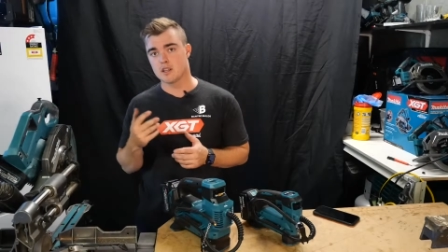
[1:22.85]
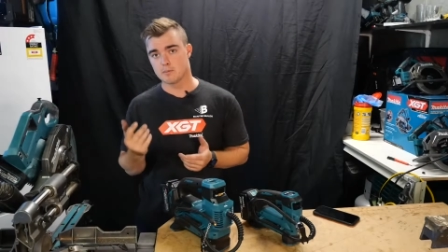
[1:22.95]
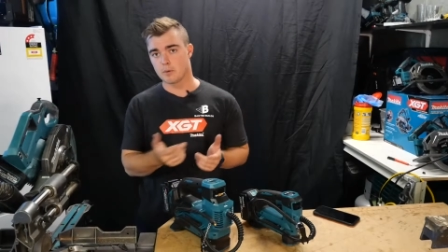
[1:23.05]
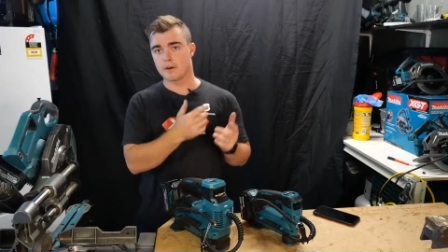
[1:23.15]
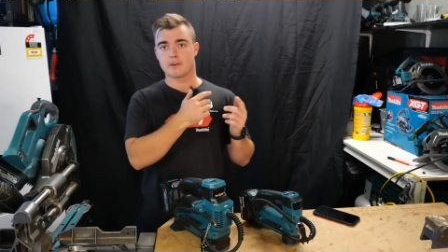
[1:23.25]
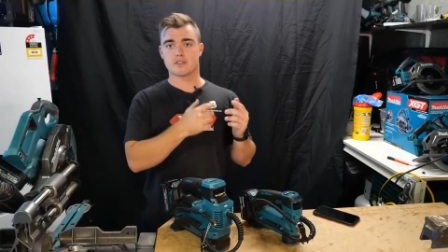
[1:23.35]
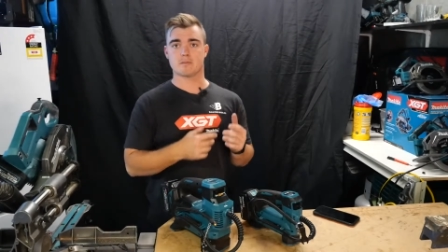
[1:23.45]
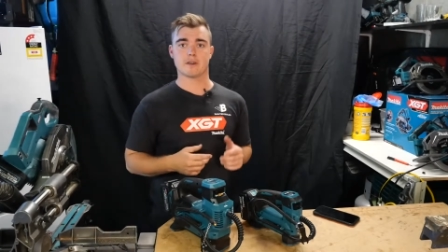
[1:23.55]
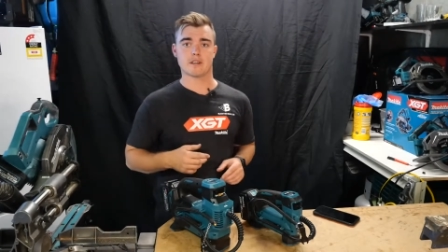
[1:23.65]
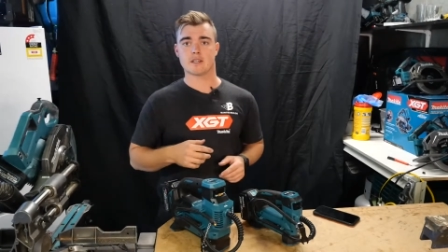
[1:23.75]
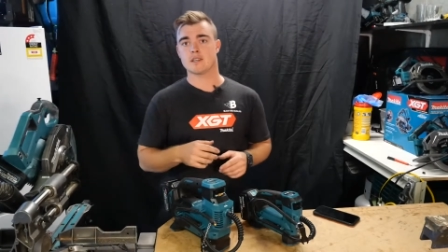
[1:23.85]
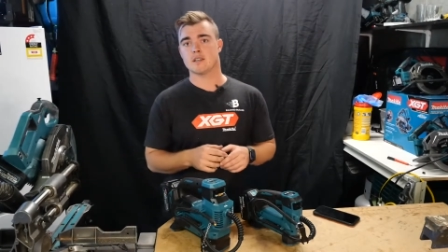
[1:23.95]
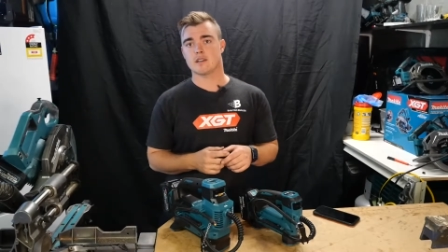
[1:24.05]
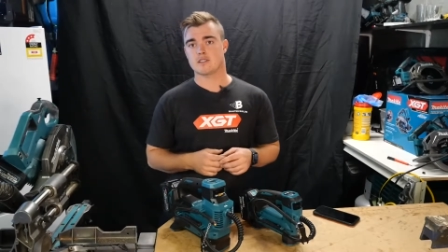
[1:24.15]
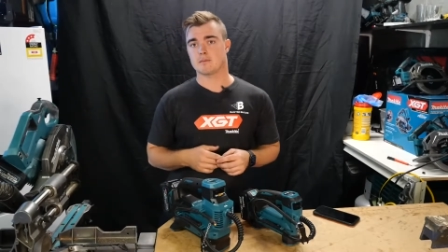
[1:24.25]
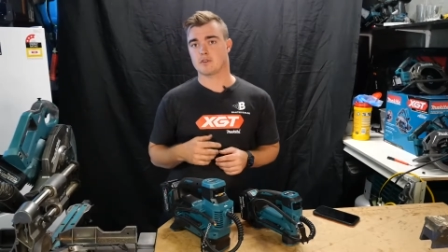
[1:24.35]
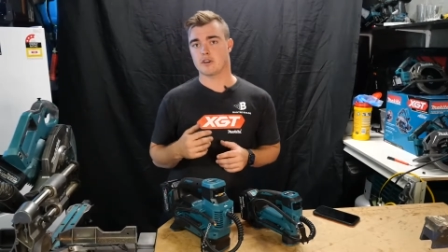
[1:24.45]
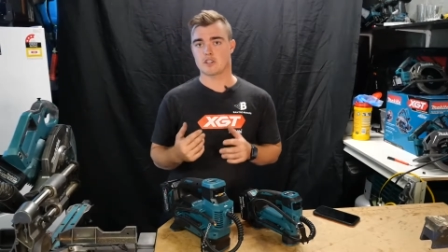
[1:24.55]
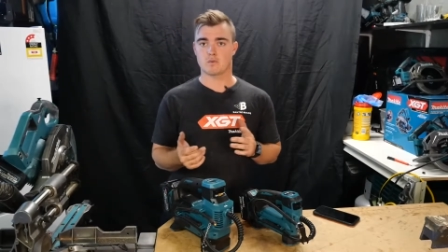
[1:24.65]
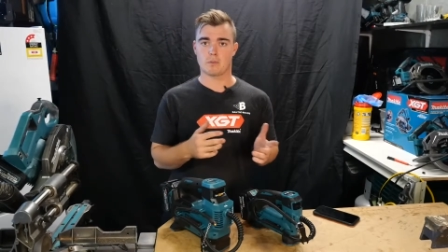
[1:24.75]
the more batteries the better so I'm
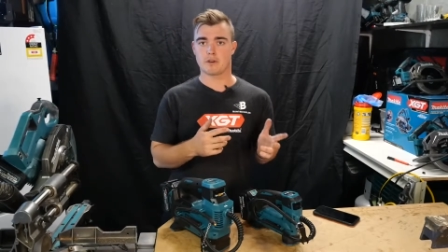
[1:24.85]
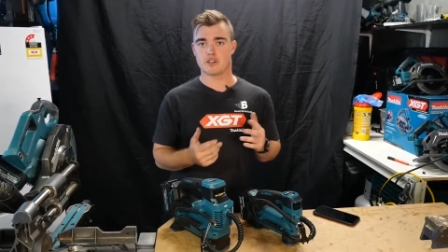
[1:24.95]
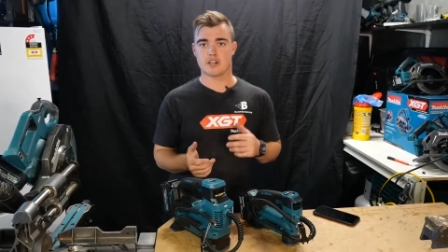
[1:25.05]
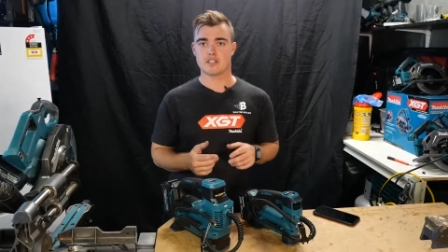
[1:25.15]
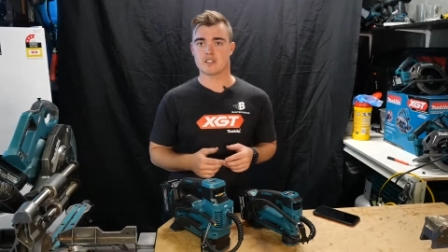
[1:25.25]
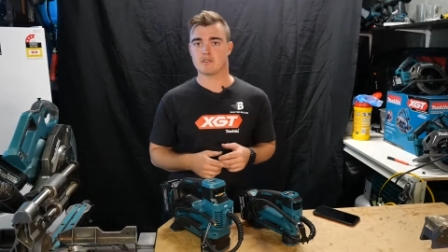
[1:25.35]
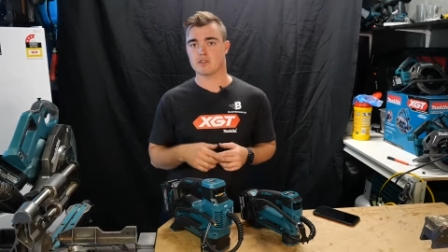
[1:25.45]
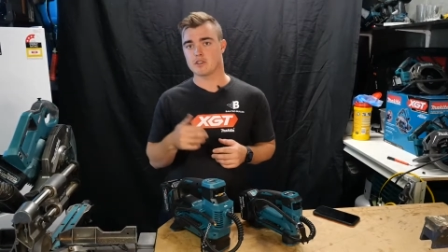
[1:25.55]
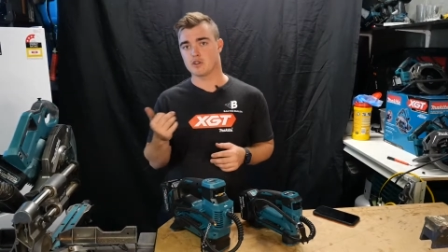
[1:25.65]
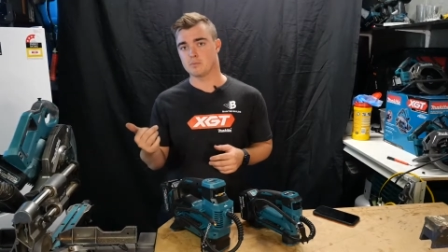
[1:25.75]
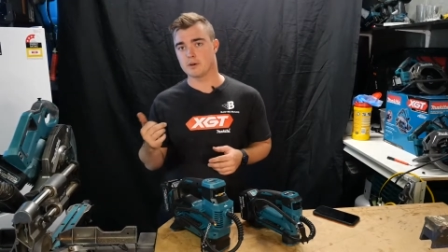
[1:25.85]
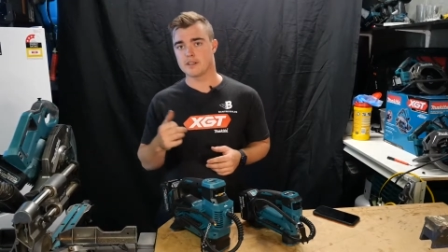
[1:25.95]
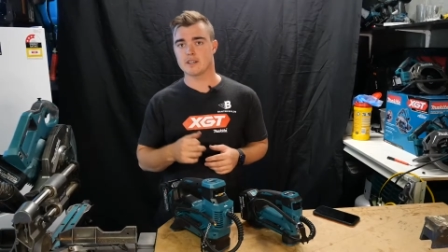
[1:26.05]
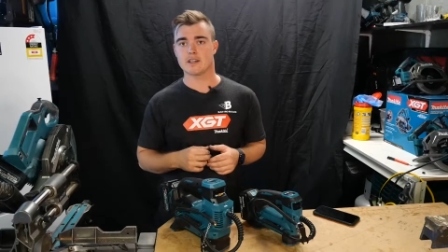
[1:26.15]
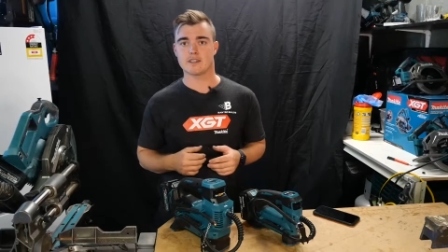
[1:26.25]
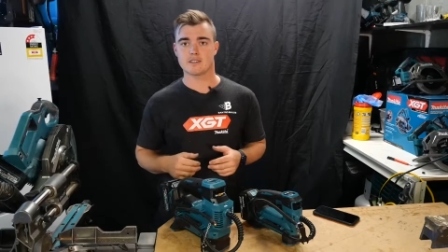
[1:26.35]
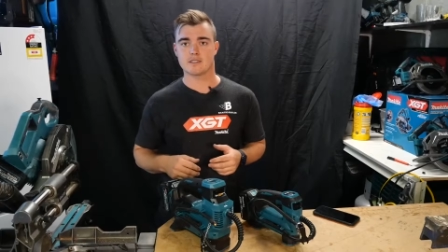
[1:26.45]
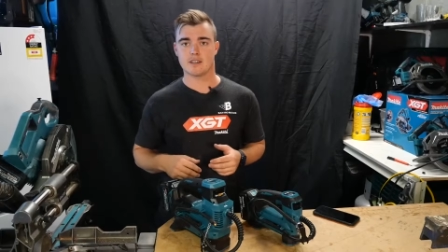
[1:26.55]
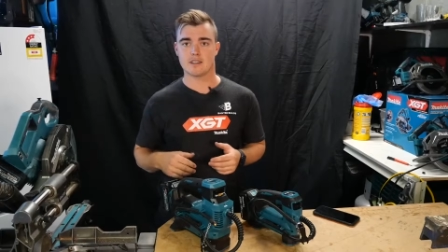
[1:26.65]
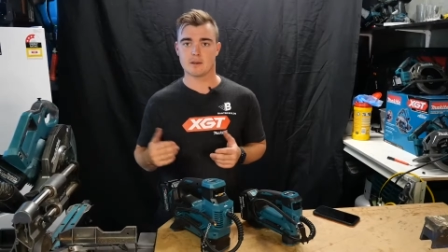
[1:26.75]
kind of swapping and changing I've got the new pin gun
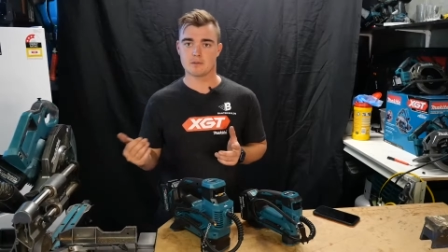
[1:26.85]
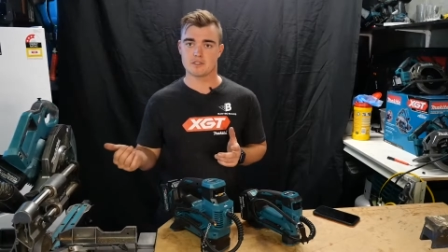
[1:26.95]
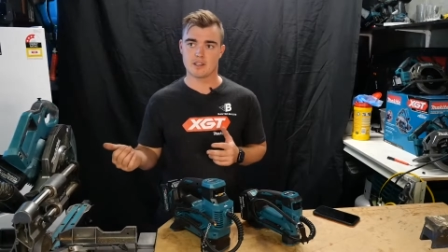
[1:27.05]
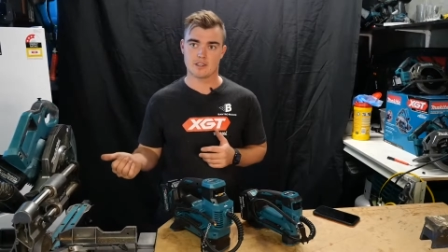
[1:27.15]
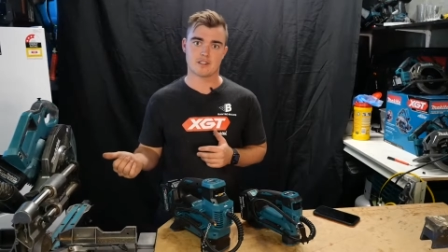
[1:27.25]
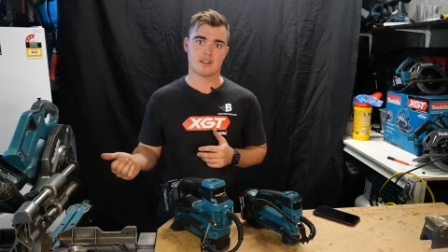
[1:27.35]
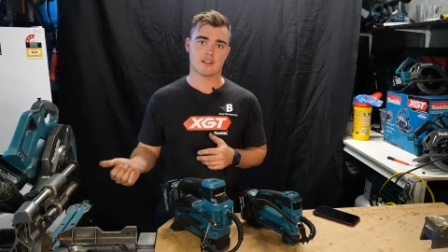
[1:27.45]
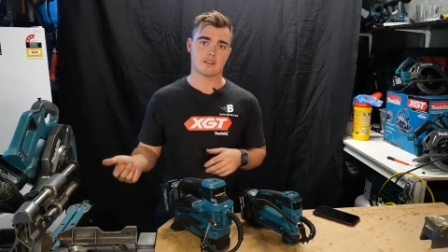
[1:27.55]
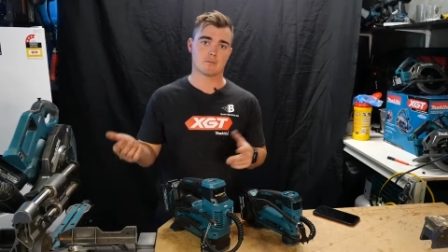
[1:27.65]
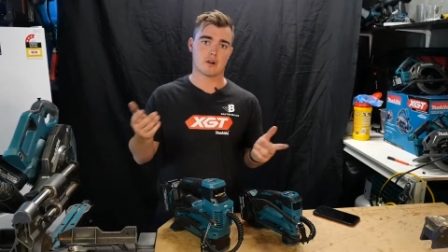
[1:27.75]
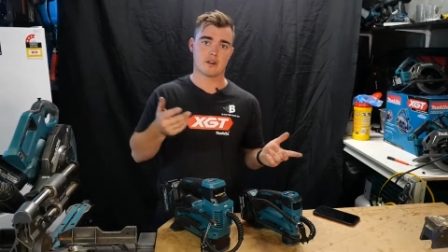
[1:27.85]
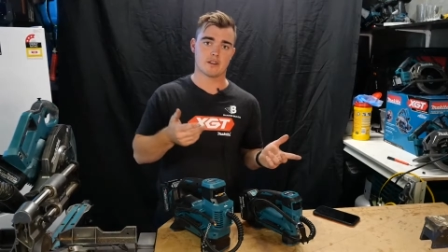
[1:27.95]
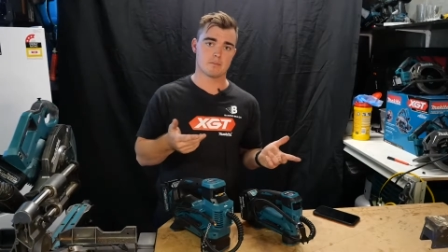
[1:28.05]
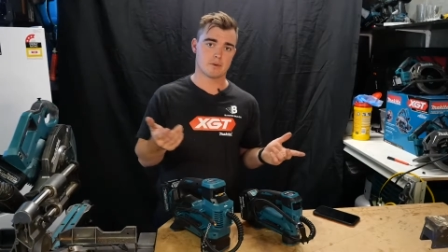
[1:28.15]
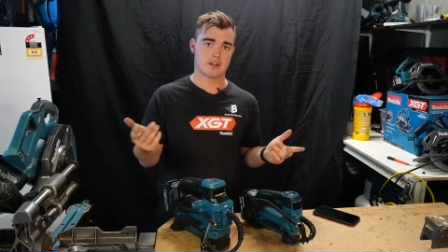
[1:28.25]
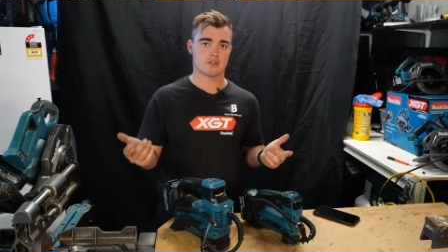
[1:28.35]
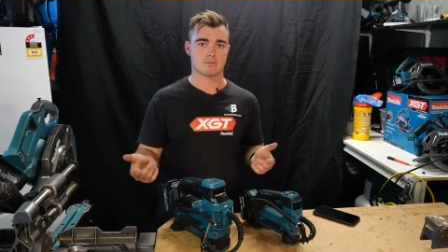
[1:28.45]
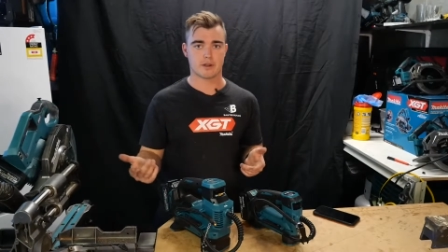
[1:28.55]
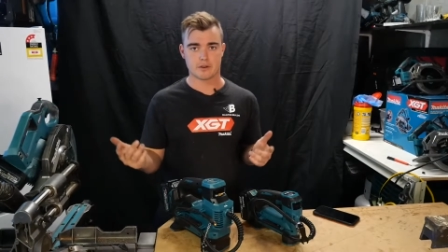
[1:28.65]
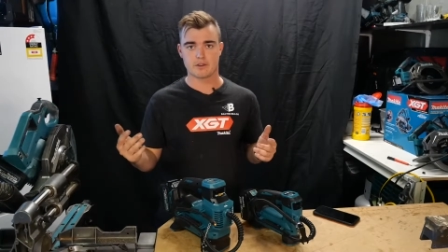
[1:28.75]
and that was then taking my
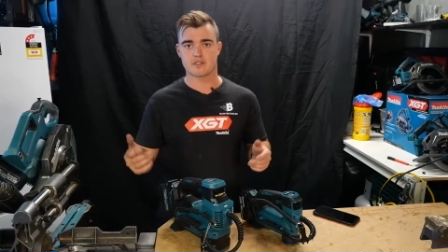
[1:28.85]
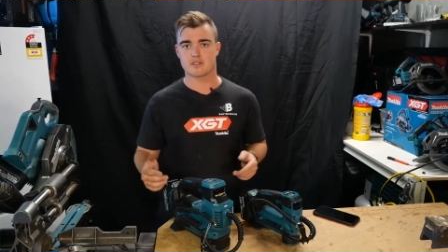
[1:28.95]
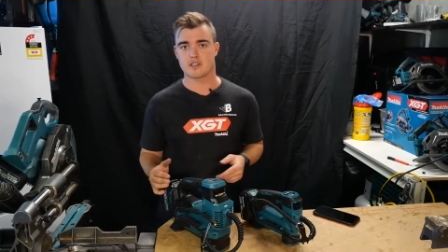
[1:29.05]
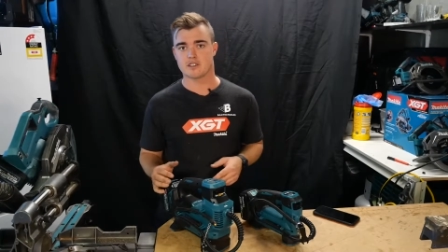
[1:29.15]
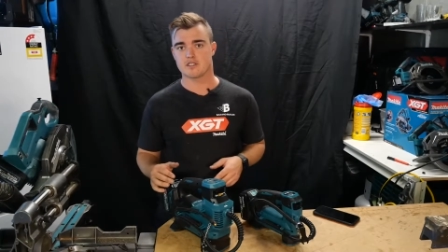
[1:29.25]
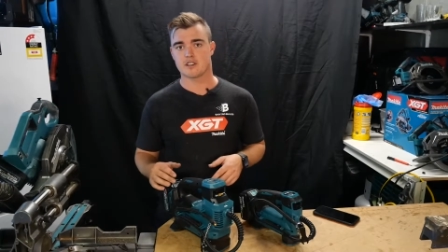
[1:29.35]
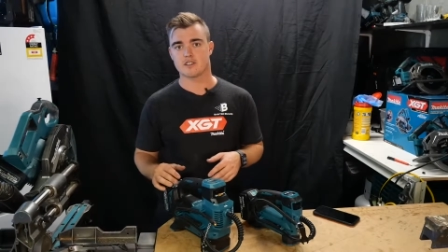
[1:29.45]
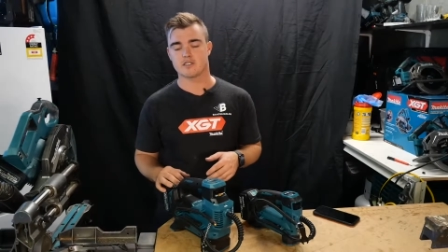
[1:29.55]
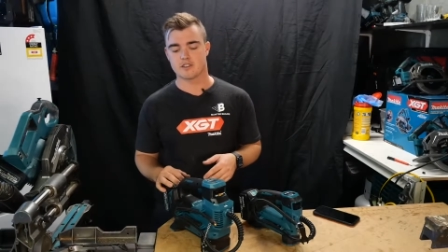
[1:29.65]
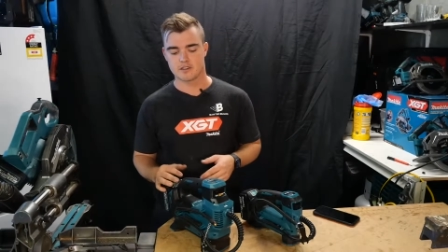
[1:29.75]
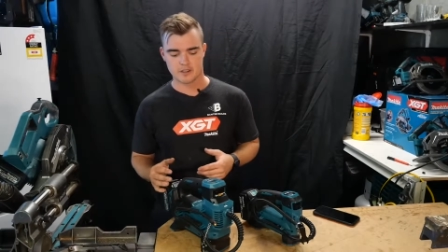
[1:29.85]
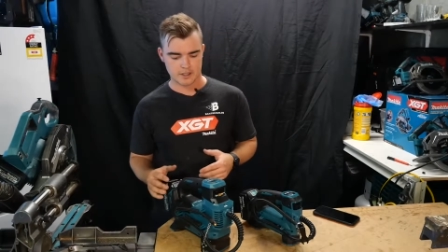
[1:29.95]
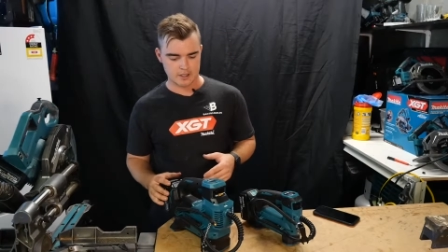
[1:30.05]
impact batteries and such and such so